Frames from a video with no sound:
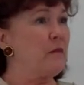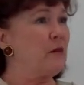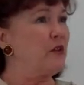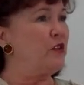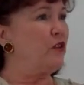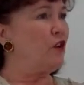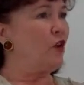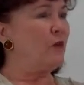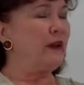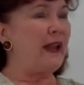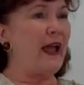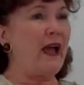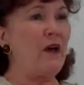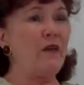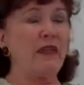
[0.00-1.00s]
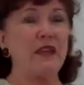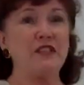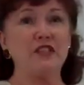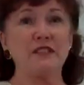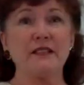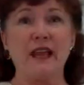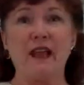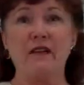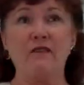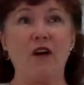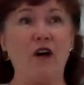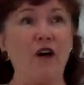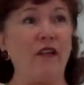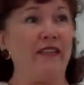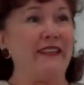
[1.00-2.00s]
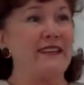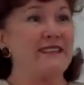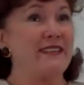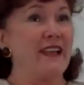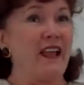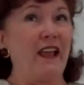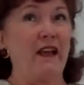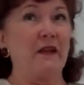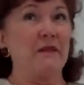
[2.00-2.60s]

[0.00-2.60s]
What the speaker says: But now they just have all these